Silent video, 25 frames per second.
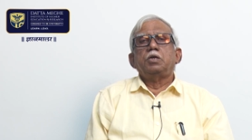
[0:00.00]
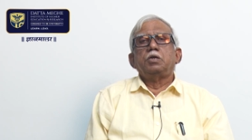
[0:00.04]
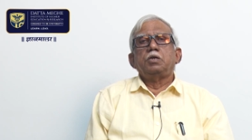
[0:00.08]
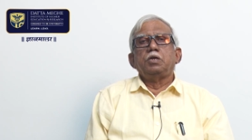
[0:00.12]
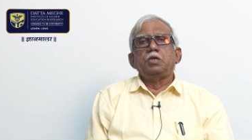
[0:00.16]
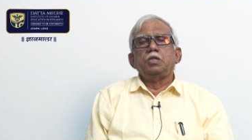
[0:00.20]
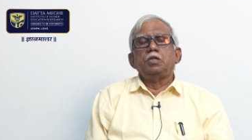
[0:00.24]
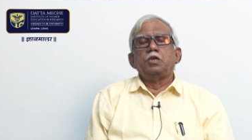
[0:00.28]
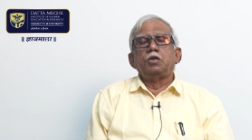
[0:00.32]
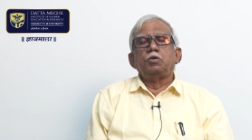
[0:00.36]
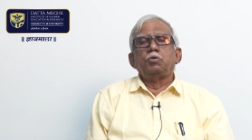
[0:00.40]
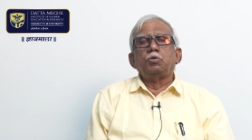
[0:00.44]

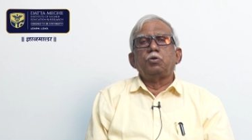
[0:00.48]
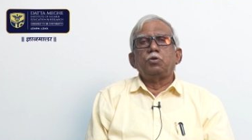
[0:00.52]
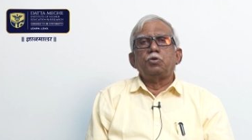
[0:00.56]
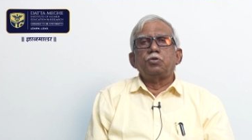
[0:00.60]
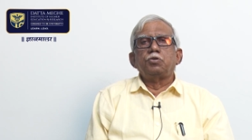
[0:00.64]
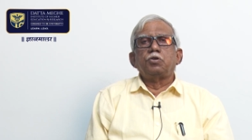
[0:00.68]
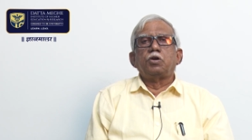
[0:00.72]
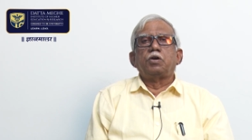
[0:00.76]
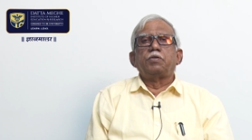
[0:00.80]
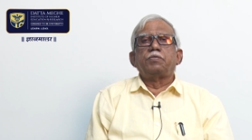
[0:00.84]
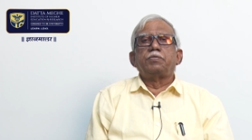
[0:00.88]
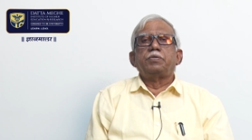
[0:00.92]
in a
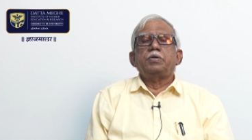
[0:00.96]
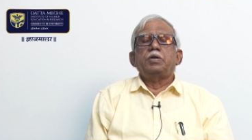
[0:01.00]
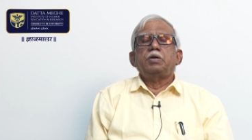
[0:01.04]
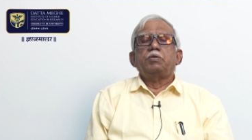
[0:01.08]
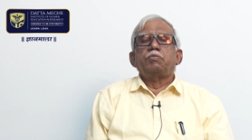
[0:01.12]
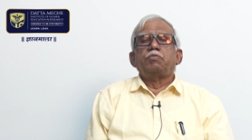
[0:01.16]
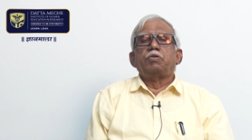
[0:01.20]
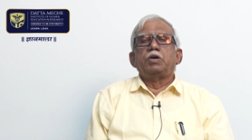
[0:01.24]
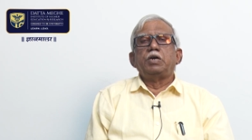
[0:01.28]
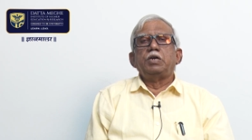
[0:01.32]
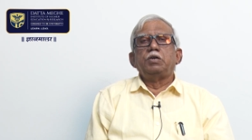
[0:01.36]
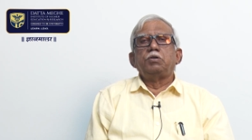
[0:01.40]
dose of
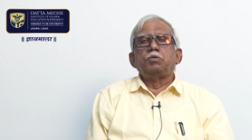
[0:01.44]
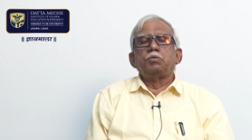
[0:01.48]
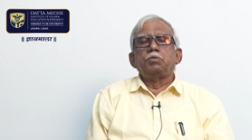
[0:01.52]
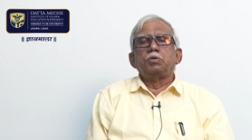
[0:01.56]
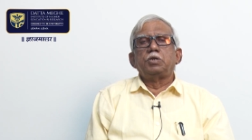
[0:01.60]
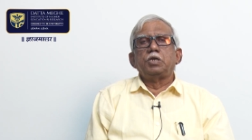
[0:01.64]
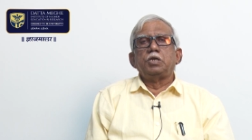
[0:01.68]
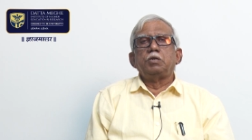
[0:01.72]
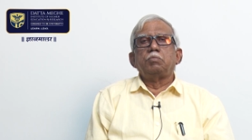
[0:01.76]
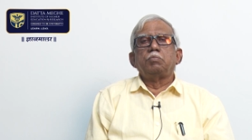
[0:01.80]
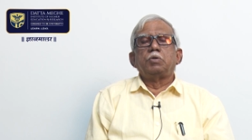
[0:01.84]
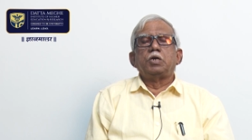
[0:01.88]
5 to
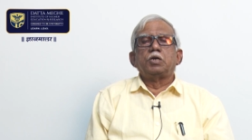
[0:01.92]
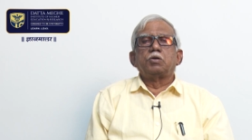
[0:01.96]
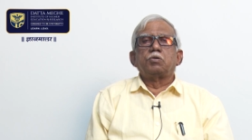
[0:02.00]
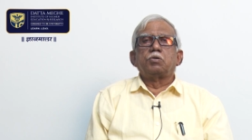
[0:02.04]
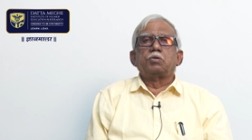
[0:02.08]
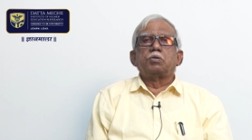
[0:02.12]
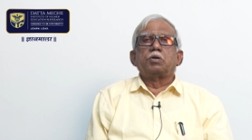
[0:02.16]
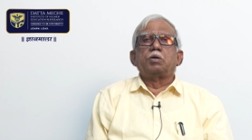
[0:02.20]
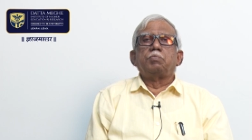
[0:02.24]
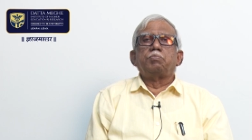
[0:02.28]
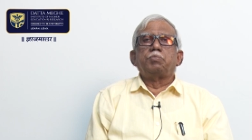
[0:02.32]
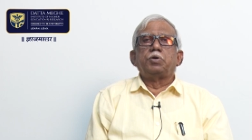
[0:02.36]
10
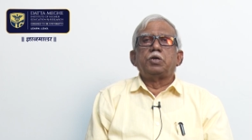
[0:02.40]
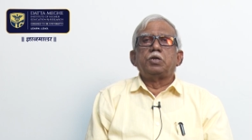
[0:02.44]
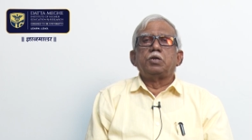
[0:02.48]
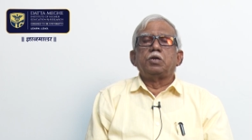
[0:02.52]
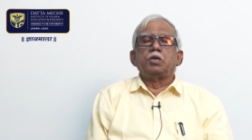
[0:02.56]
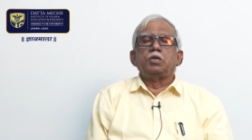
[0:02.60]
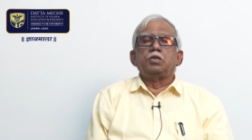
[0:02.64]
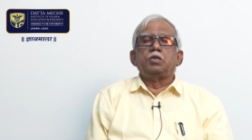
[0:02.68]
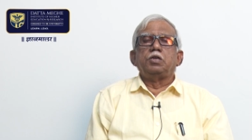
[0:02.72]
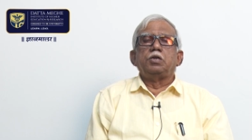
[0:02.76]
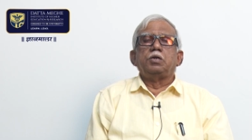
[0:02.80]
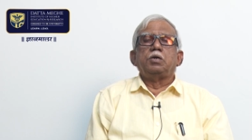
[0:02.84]
microgram per
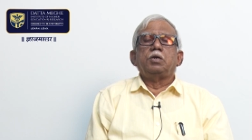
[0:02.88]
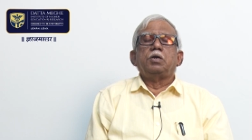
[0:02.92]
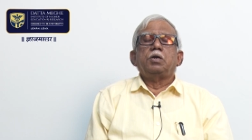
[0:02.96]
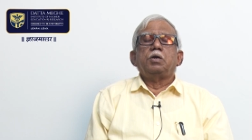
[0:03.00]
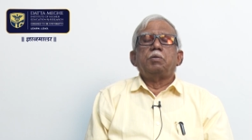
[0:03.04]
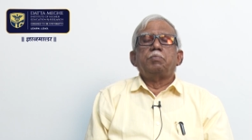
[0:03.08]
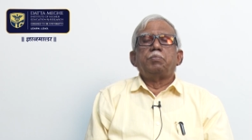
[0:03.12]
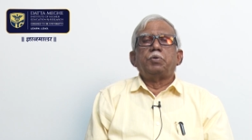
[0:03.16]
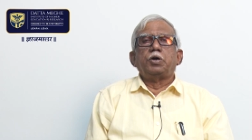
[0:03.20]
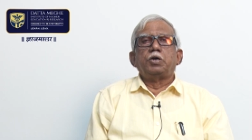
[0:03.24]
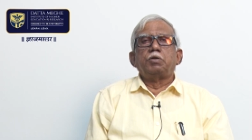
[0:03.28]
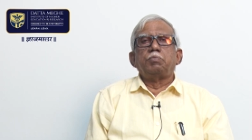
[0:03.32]
kg
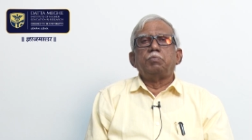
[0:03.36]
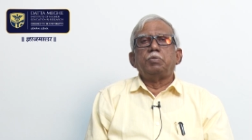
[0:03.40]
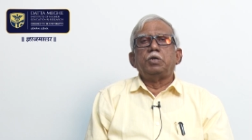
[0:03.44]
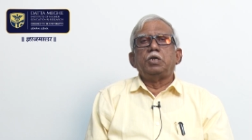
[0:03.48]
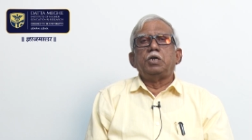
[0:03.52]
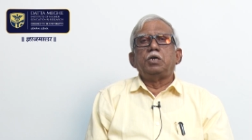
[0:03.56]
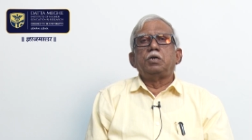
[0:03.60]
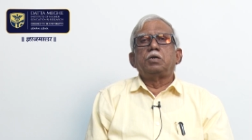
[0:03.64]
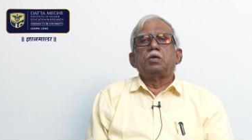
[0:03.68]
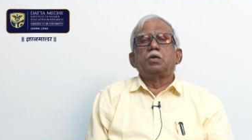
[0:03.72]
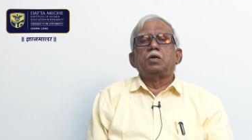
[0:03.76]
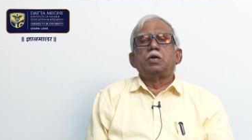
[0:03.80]
per
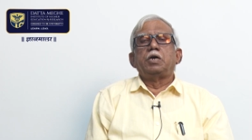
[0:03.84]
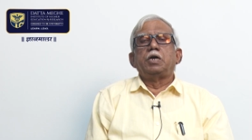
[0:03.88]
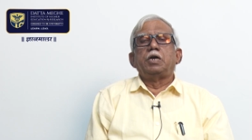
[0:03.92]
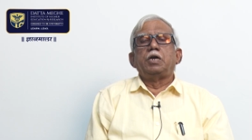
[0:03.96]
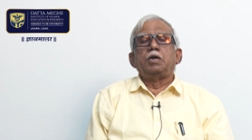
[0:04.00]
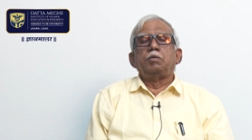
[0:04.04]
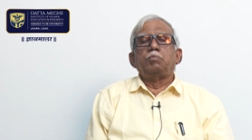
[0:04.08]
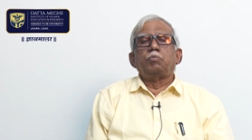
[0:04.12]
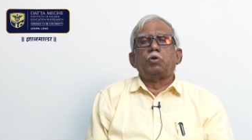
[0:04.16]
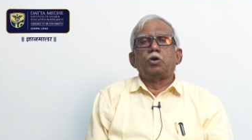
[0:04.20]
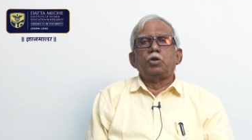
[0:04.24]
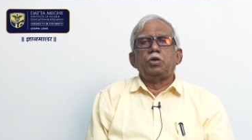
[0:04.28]
minute
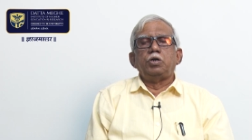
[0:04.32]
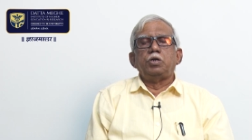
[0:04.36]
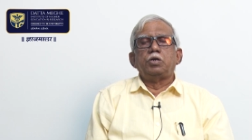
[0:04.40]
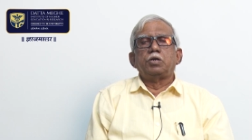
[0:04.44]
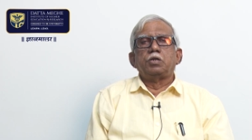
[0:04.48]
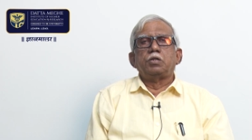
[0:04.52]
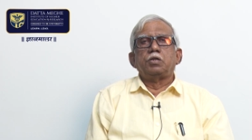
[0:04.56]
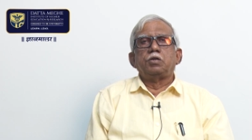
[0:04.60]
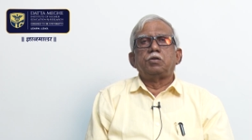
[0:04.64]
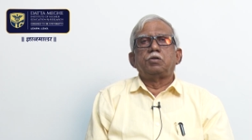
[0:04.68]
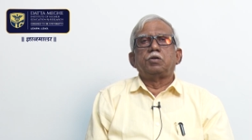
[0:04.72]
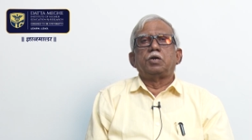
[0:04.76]
and
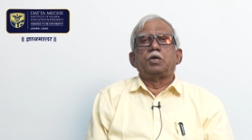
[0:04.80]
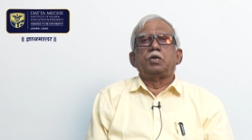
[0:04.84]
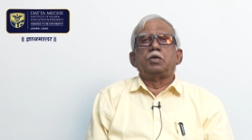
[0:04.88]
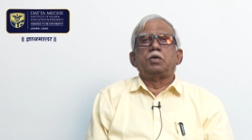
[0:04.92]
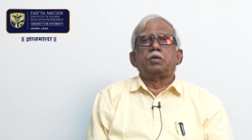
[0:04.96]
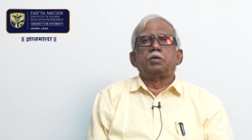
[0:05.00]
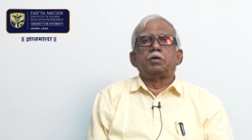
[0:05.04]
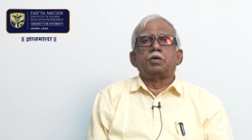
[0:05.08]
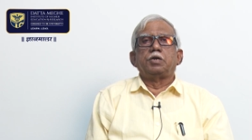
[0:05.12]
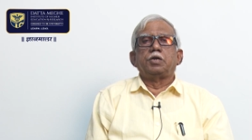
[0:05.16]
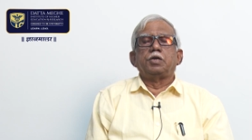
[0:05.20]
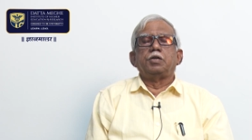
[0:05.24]
monitor the
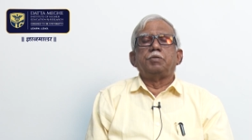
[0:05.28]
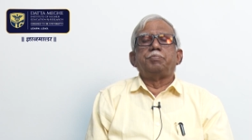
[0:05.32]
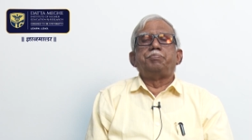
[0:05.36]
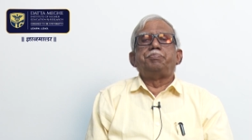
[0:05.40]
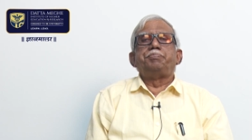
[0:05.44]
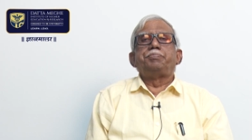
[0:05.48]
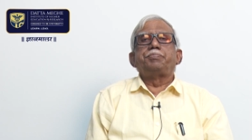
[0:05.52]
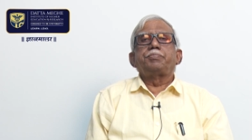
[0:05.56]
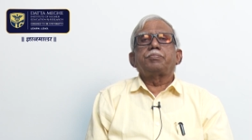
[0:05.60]
child again.